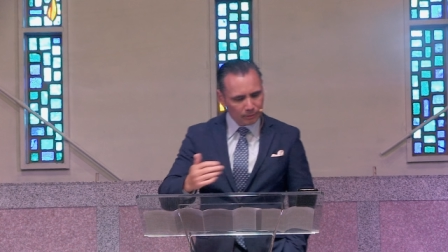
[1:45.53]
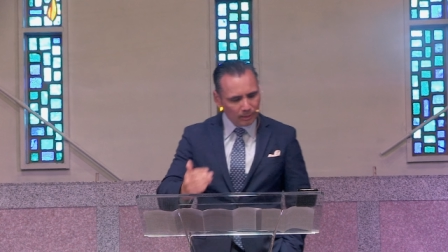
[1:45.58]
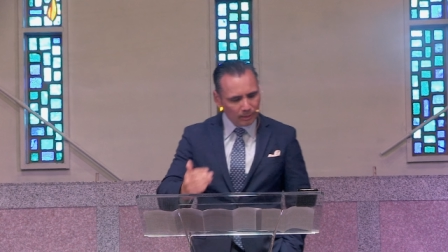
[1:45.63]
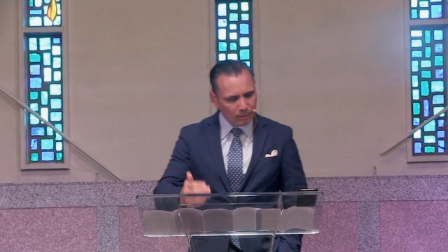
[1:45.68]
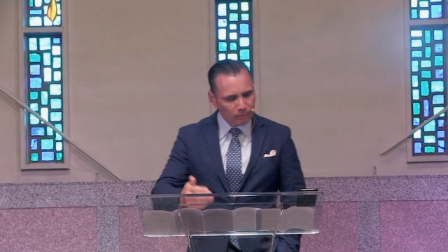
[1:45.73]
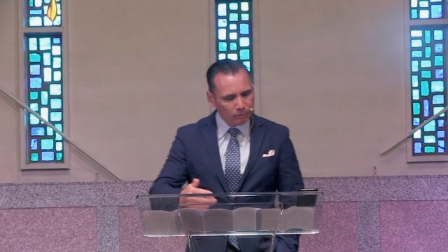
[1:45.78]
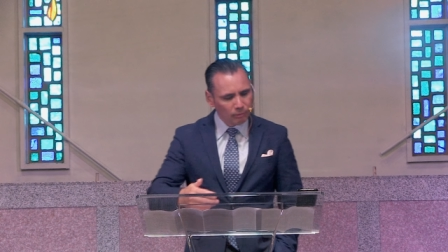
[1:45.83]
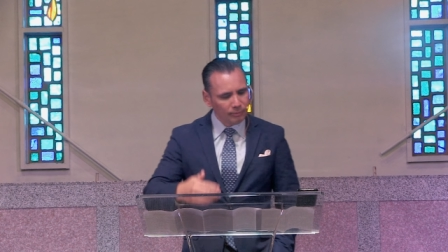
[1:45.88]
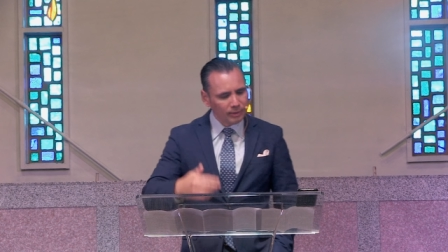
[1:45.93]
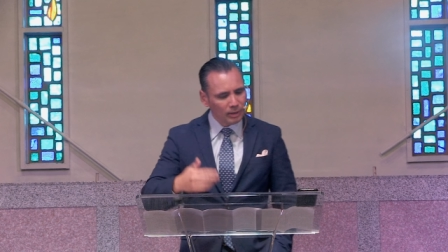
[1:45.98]

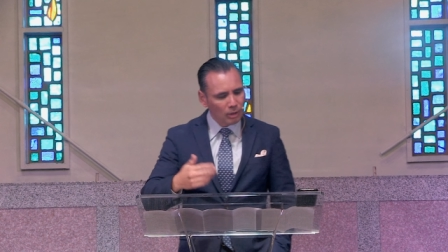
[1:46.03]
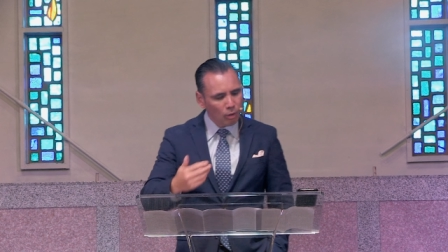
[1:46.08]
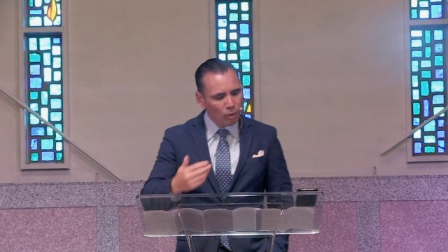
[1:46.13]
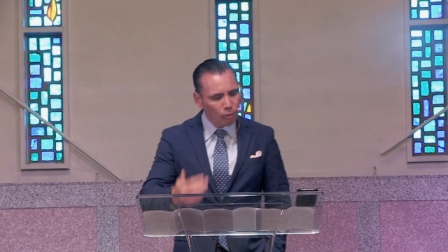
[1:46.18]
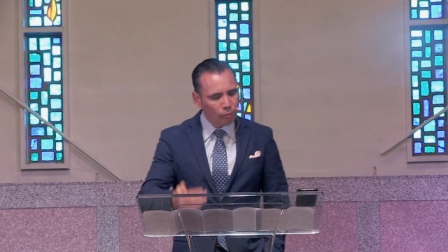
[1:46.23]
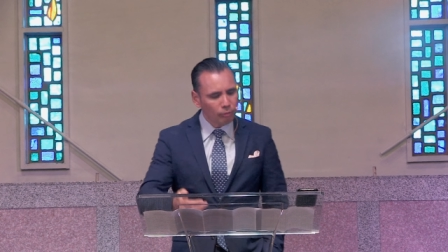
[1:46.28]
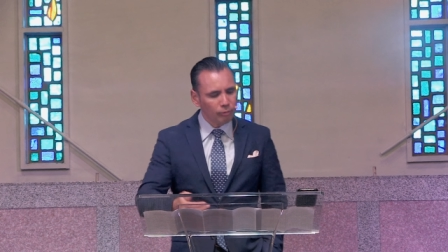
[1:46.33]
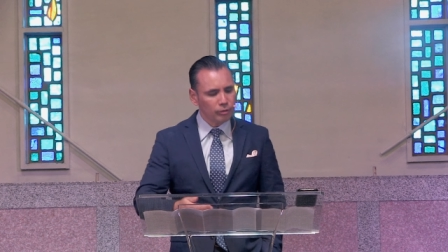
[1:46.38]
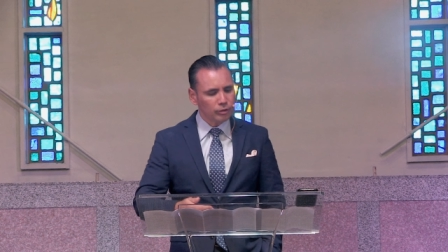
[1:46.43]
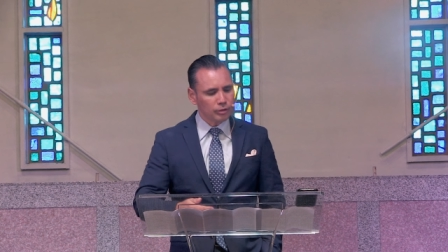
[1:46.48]
letter of
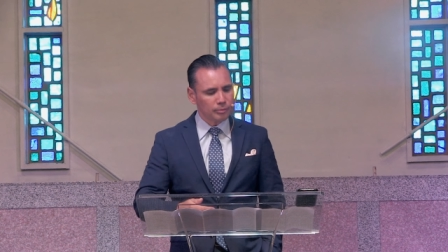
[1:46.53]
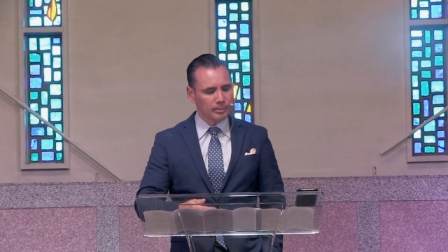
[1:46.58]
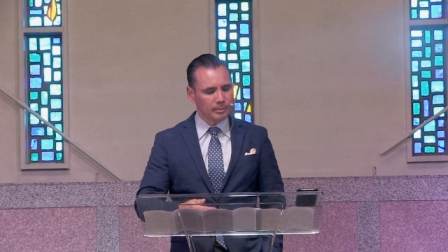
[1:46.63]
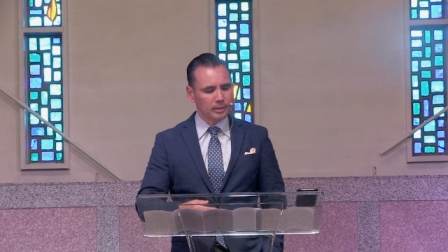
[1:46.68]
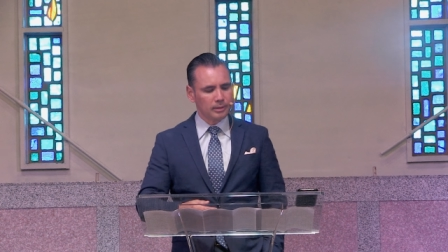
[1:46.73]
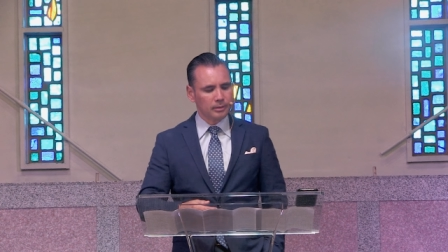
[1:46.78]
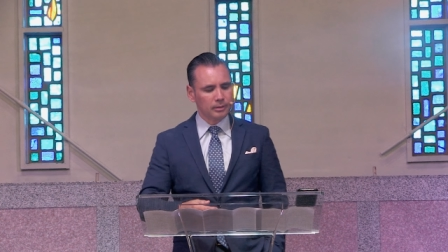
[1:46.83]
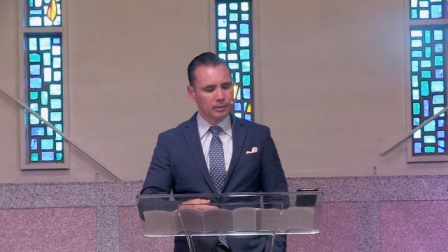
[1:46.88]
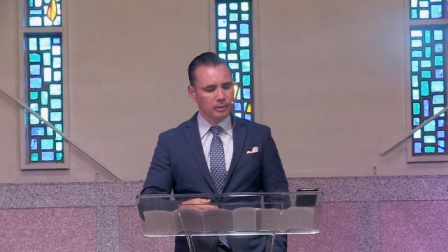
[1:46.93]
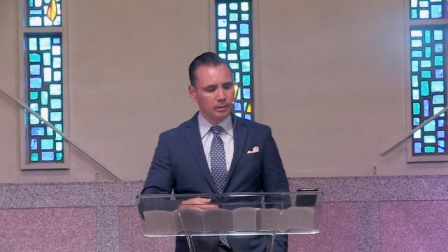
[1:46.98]

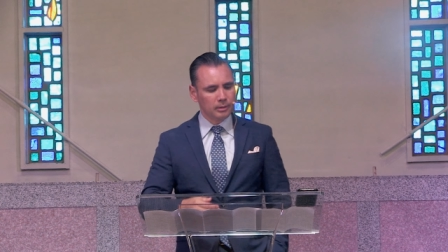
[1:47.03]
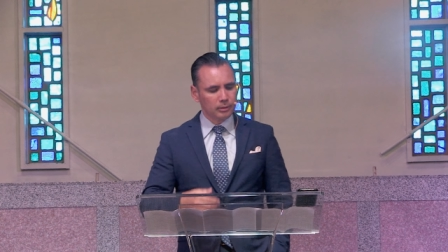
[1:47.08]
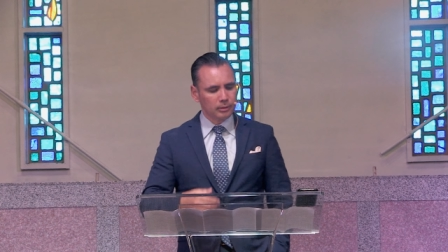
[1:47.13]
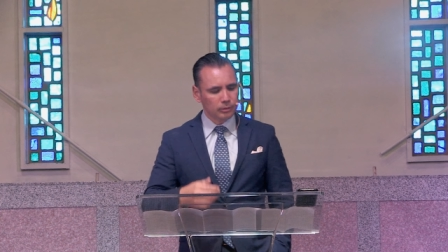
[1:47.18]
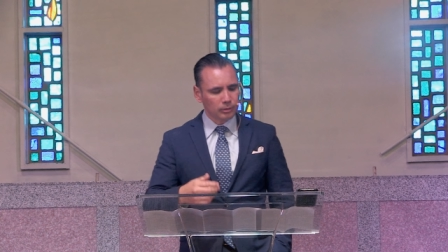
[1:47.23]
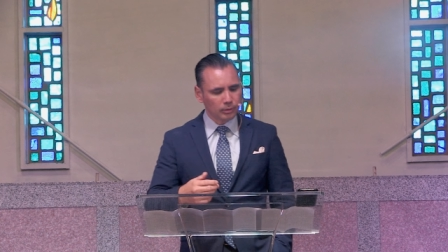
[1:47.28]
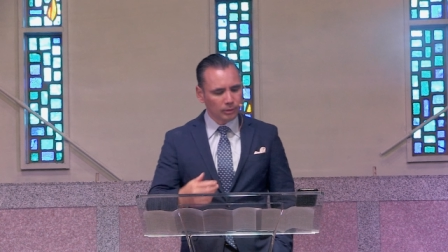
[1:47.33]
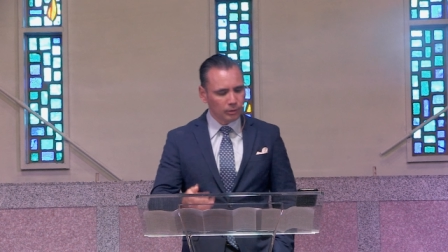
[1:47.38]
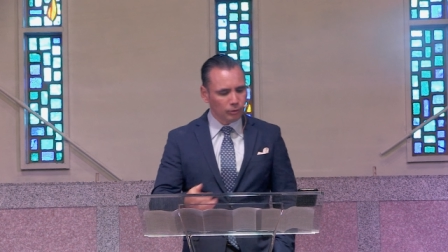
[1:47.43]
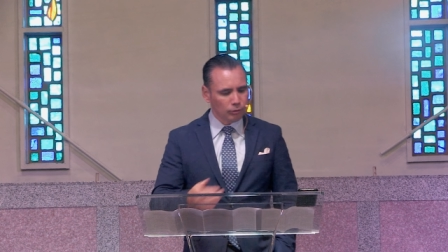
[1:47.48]
encouragement
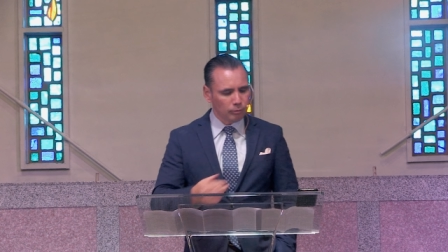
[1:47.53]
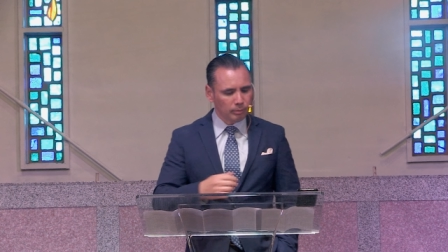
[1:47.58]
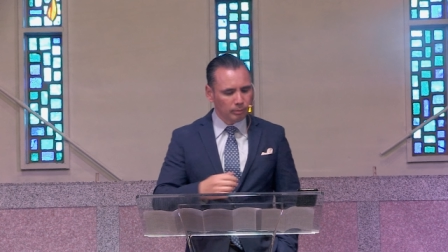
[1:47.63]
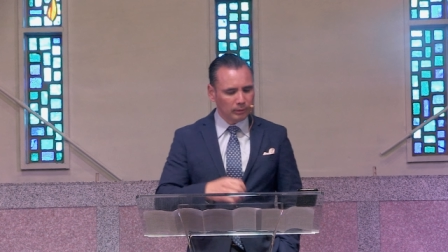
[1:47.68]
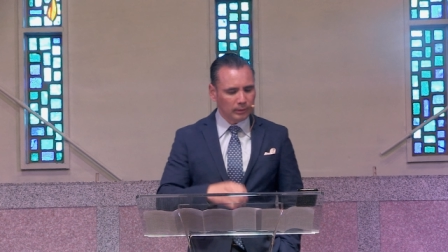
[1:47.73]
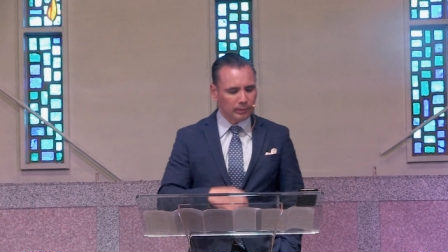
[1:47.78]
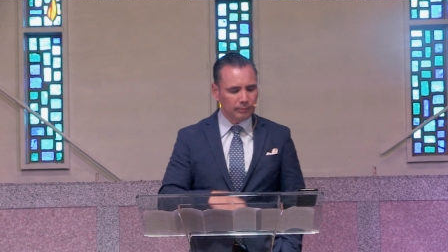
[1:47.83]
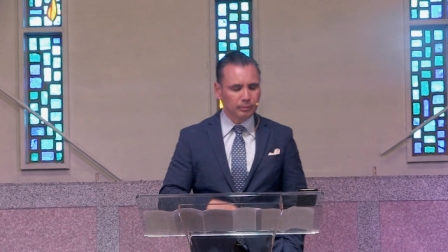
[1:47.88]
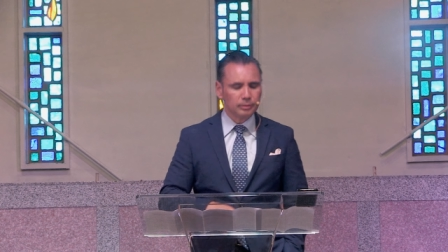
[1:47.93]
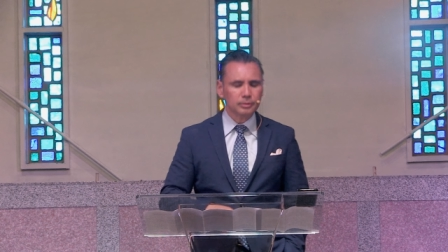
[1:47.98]
to the new
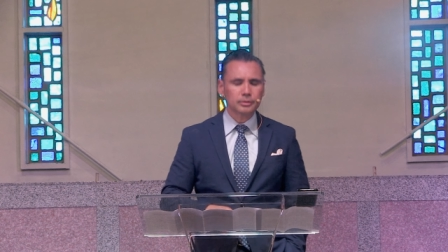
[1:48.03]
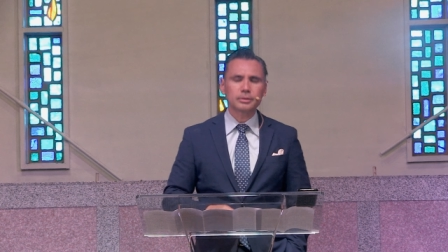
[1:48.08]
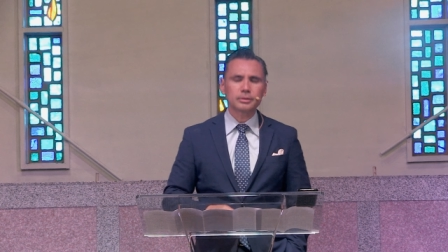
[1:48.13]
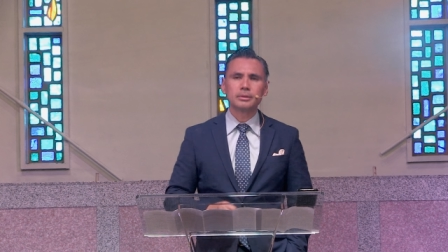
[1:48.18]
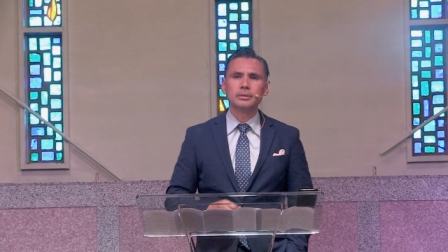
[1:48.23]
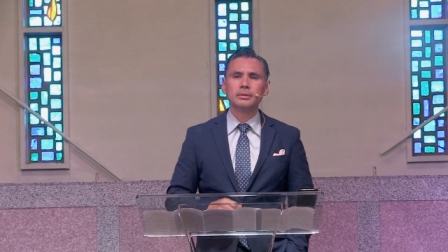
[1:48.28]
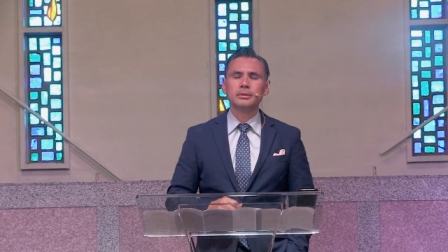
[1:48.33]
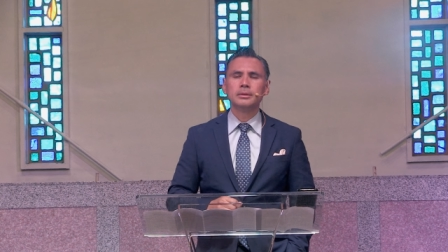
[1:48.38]
believers.